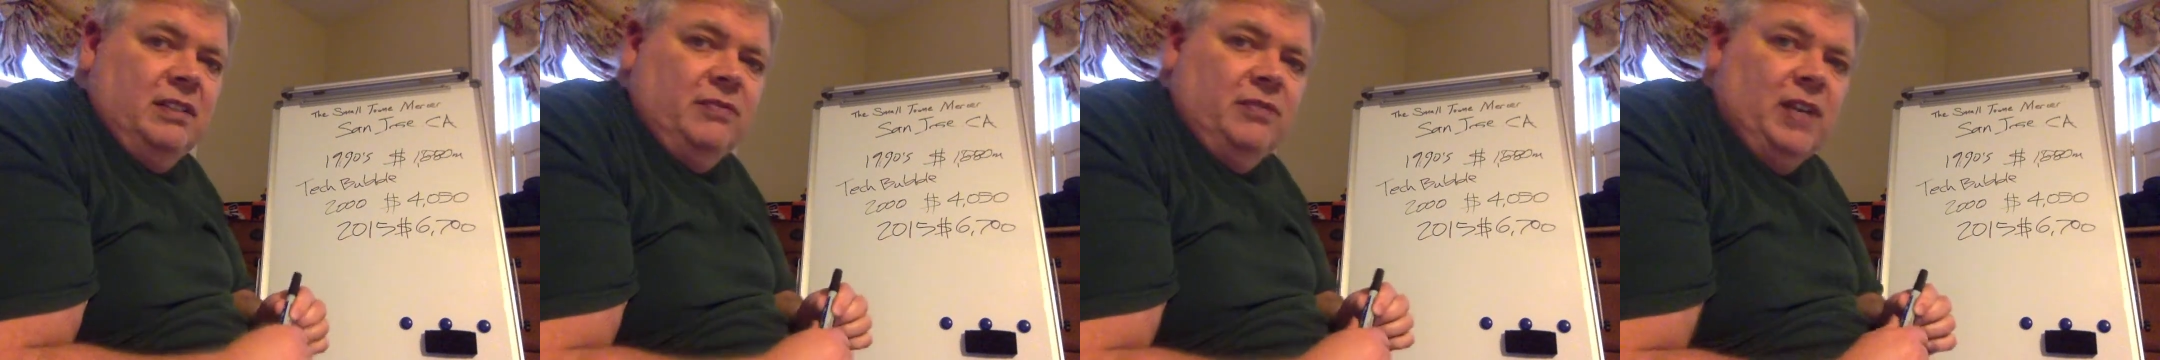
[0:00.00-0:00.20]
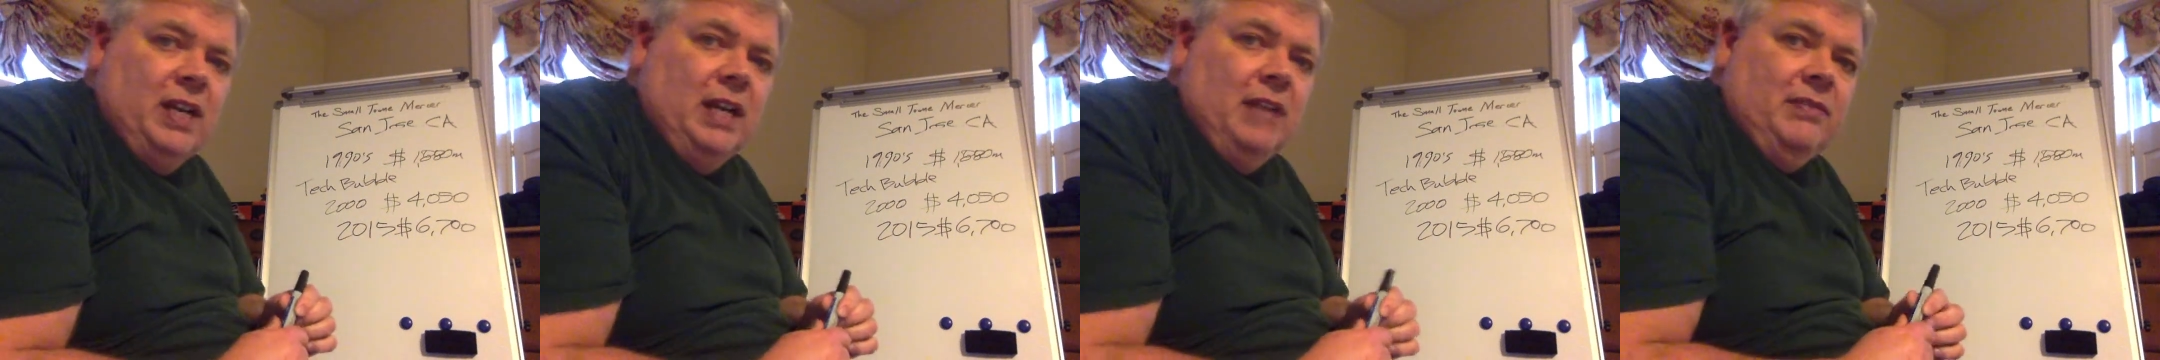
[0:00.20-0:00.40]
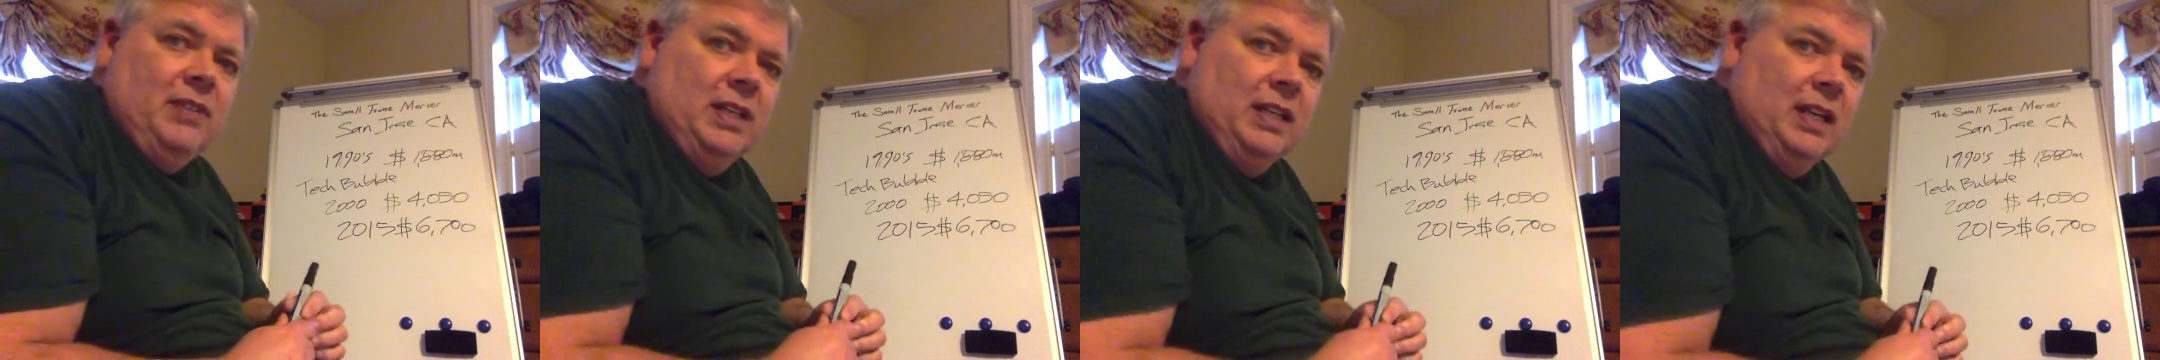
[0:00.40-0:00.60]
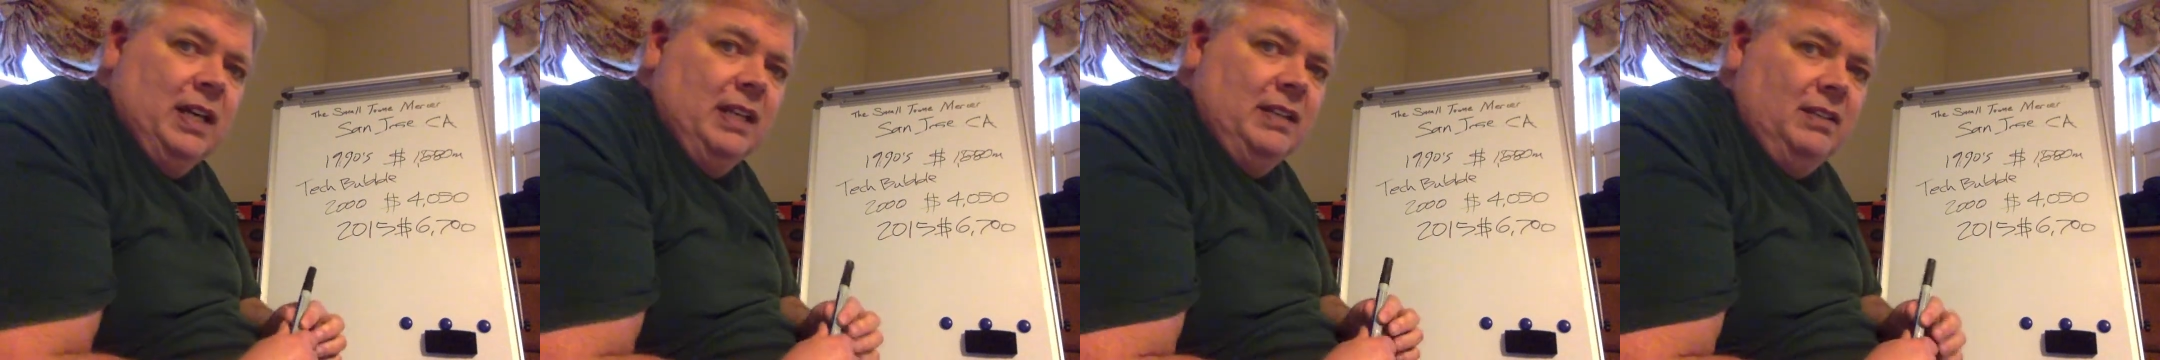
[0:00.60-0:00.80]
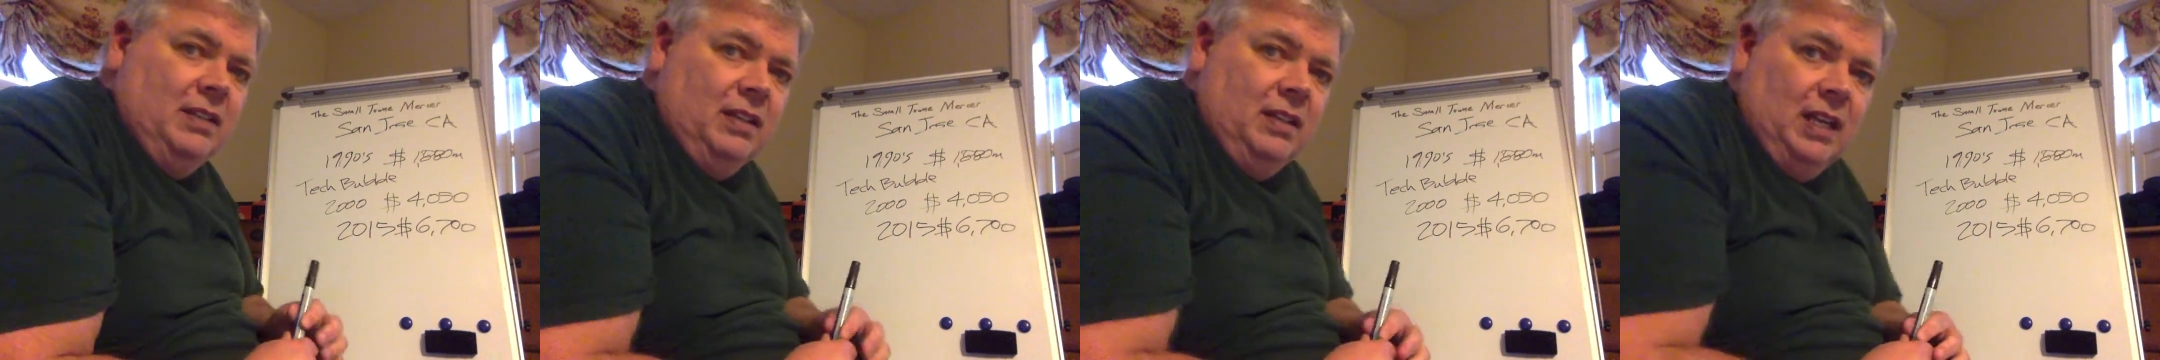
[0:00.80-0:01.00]
to
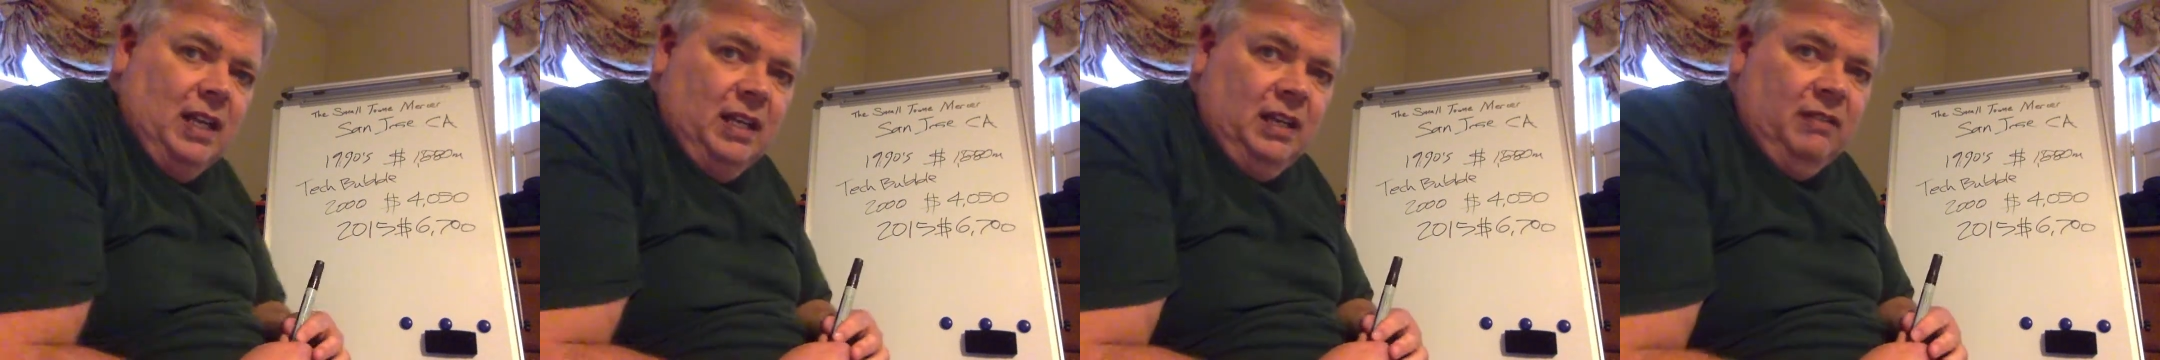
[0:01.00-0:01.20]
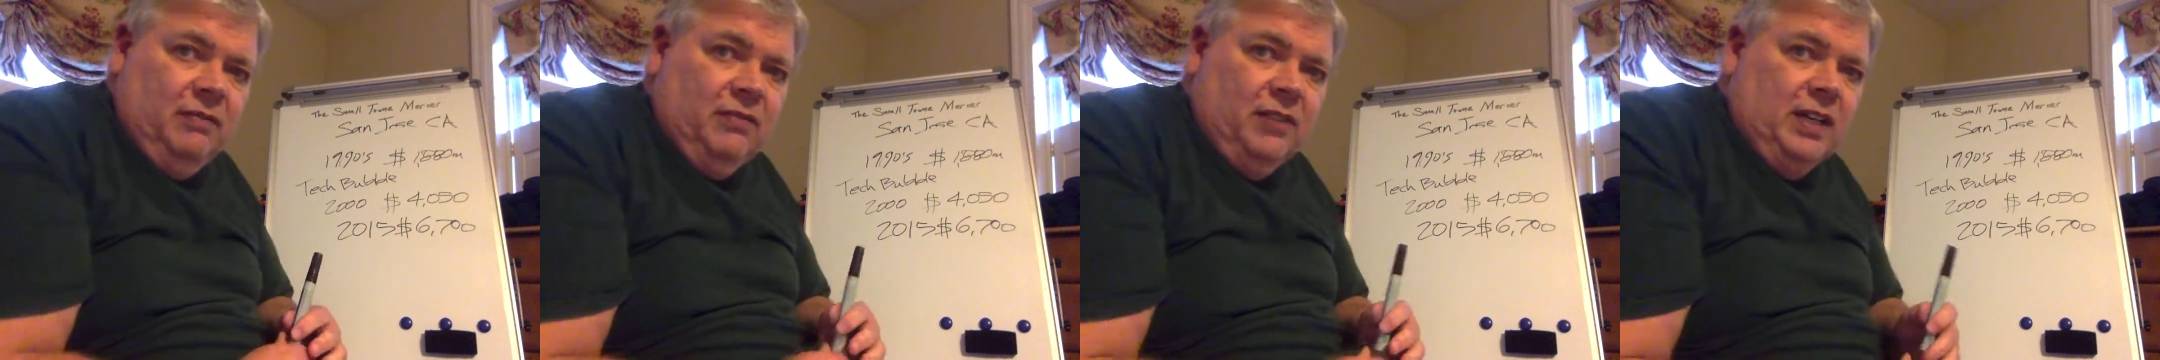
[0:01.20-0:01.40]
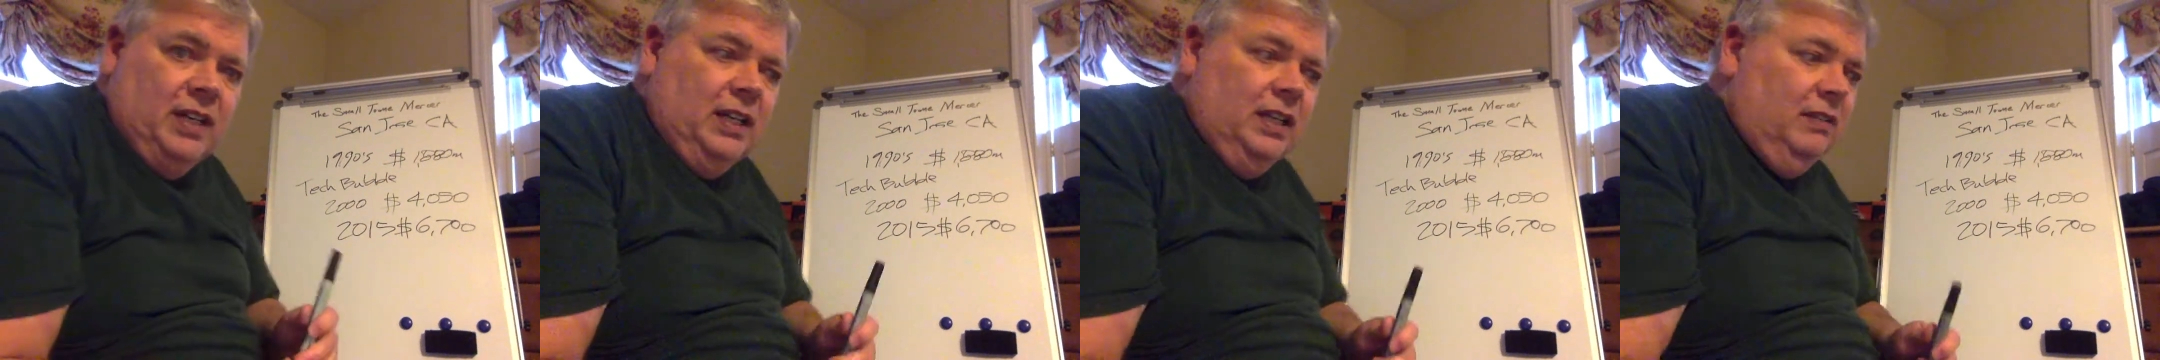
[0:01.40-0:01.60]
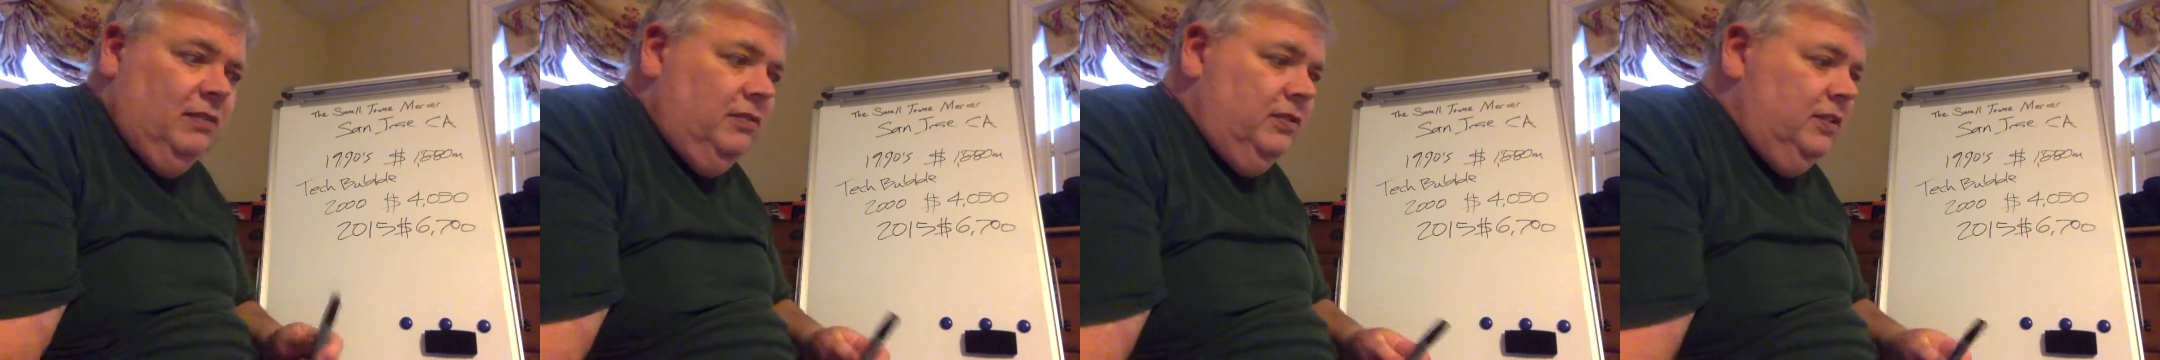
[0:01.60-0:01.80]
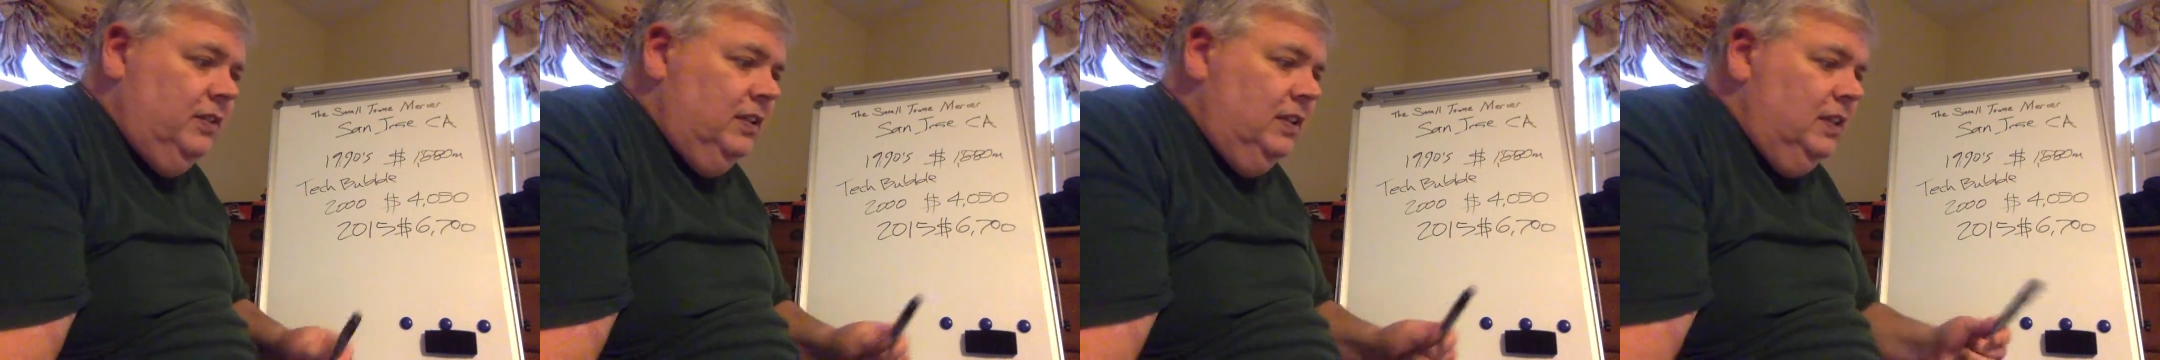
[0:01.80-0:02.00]
1985,